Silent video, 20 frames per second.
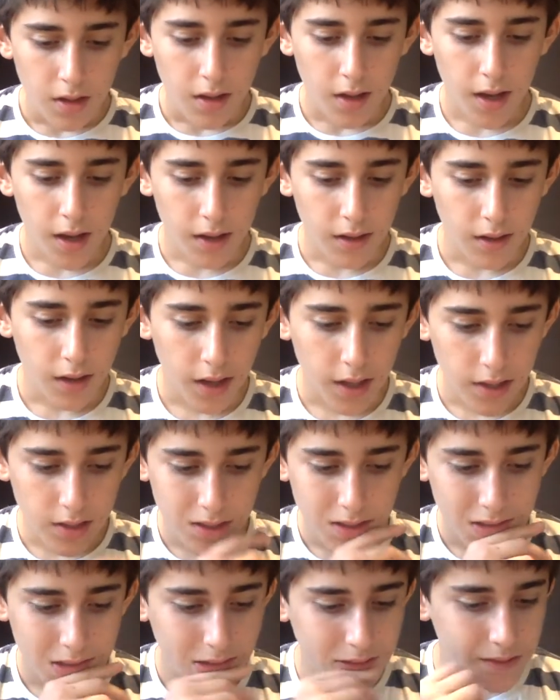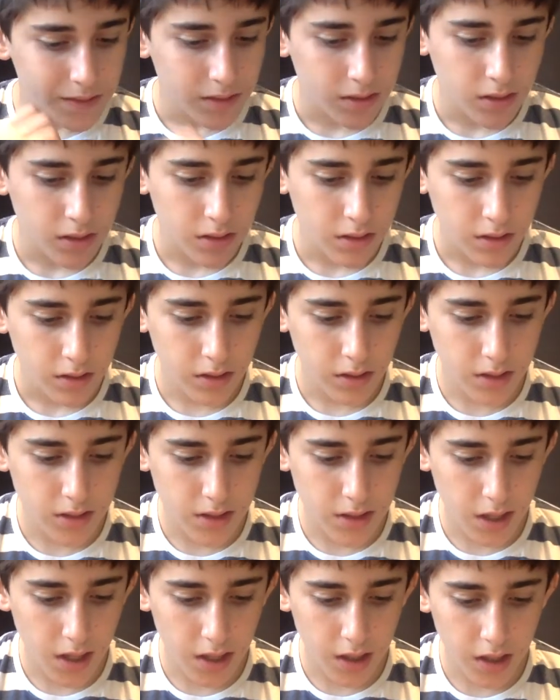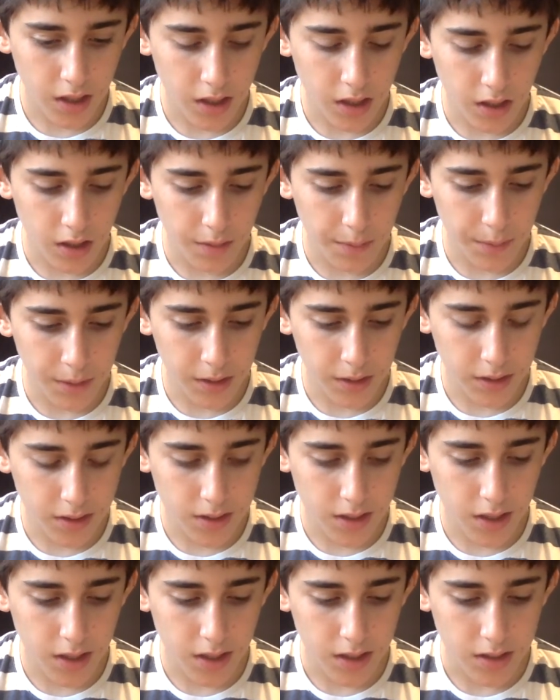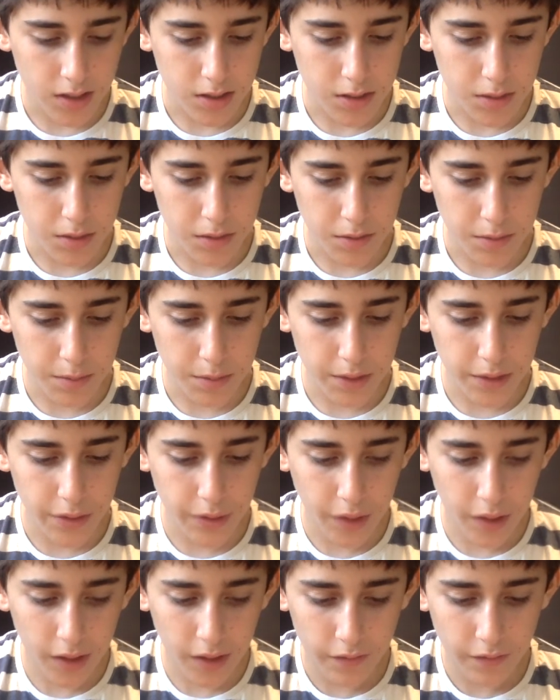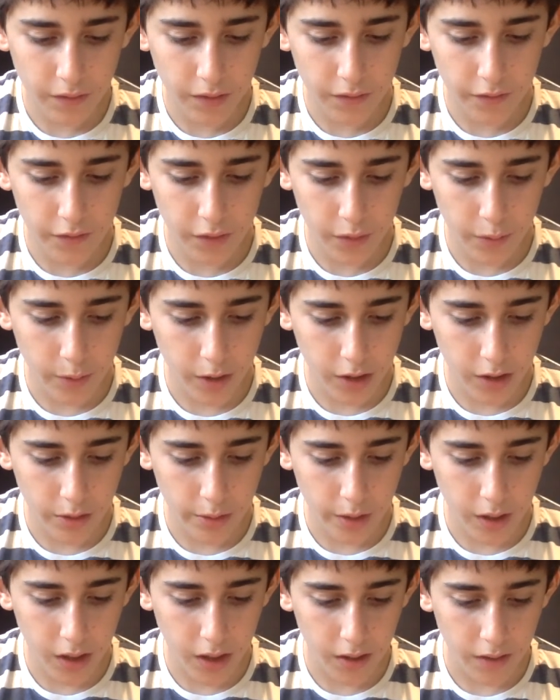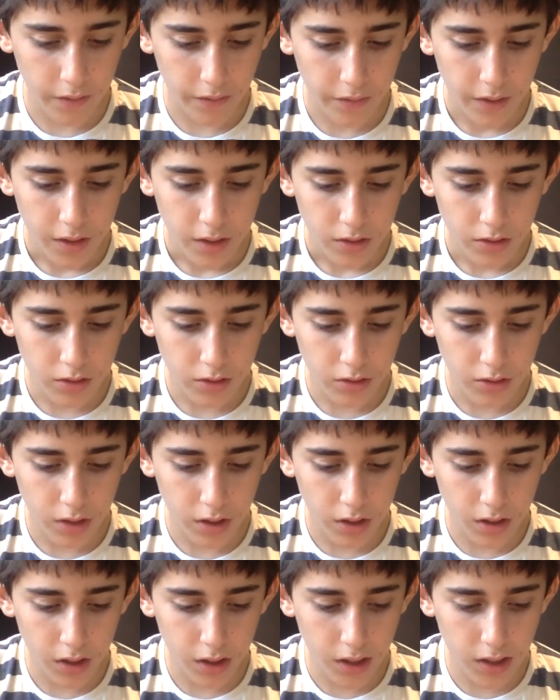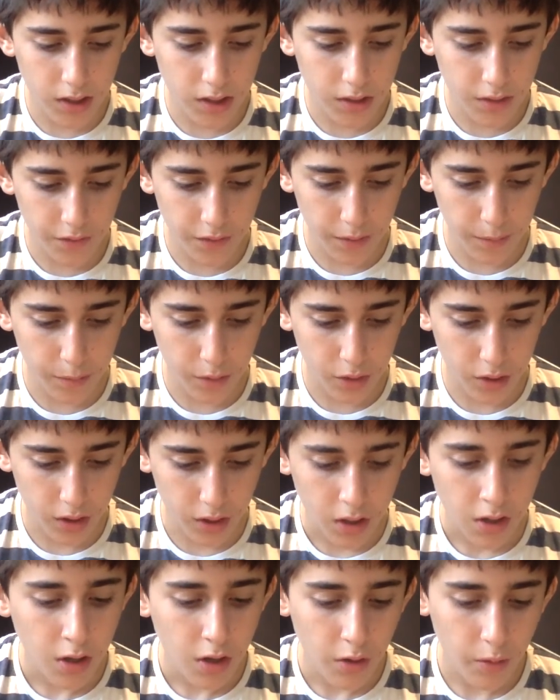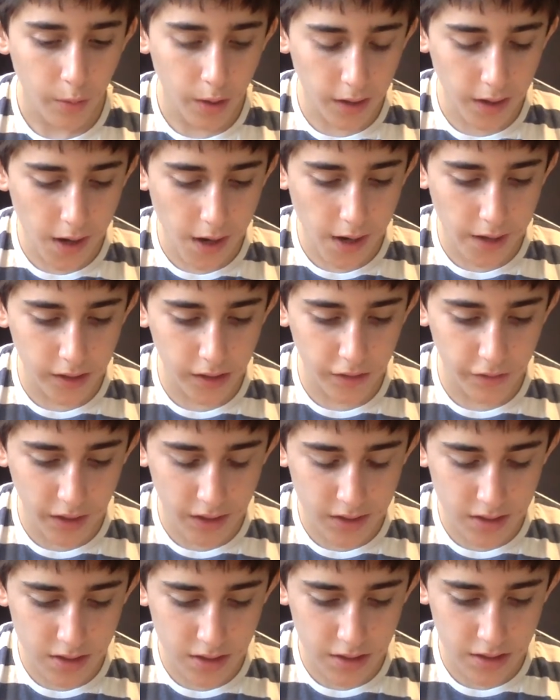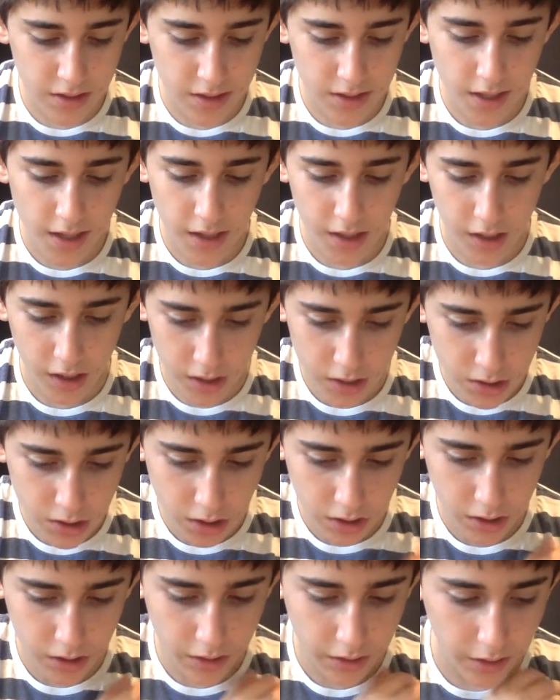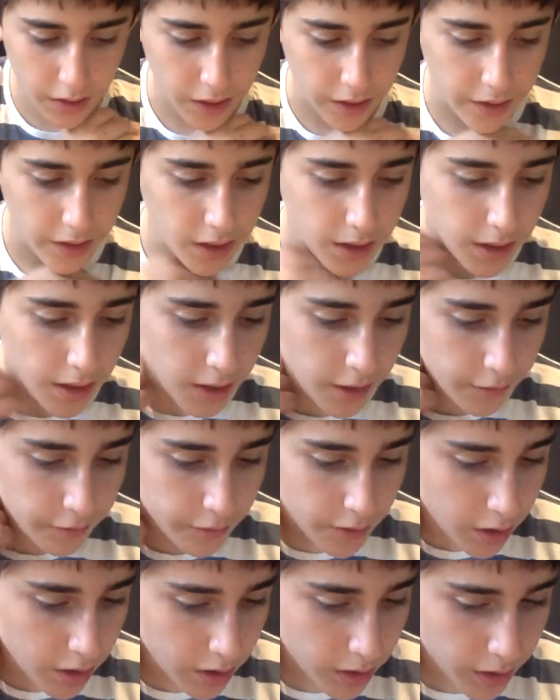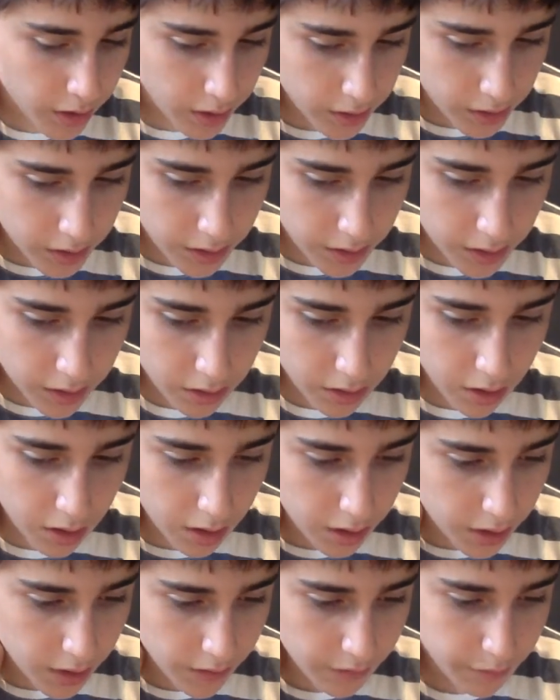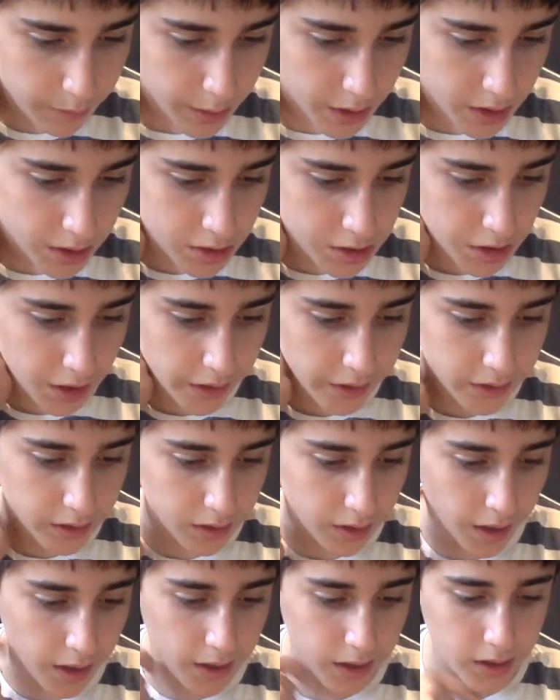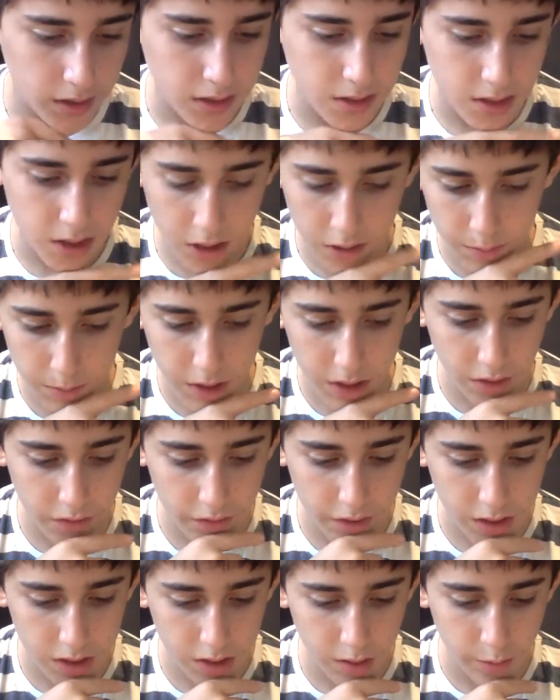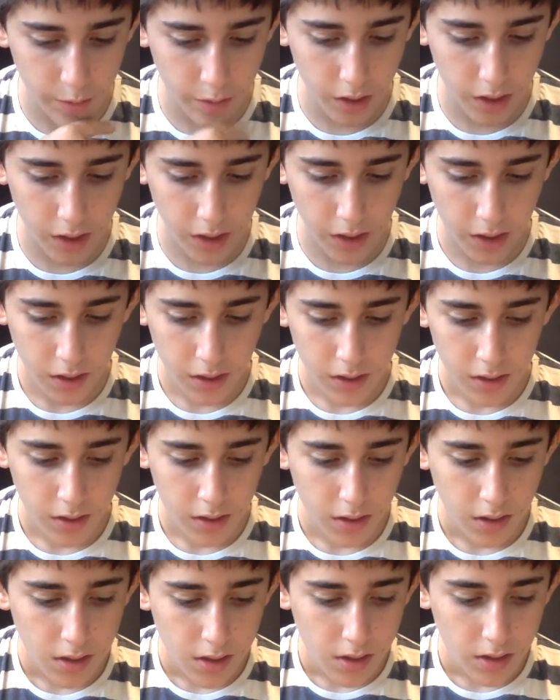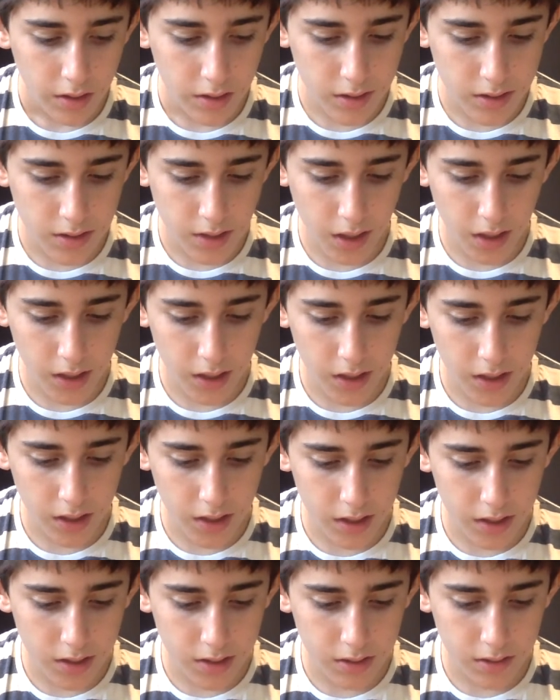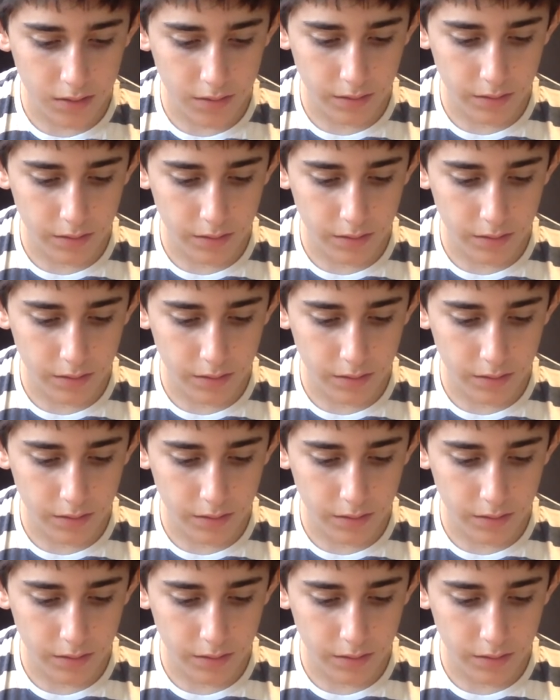At last, the Hasidic opened his eyes. Be thankful for what you have. Do not ask for more. What kind of answer is that? Gershon cried. If God cannot give me a child, at least tell me the reason why. The Hasidic's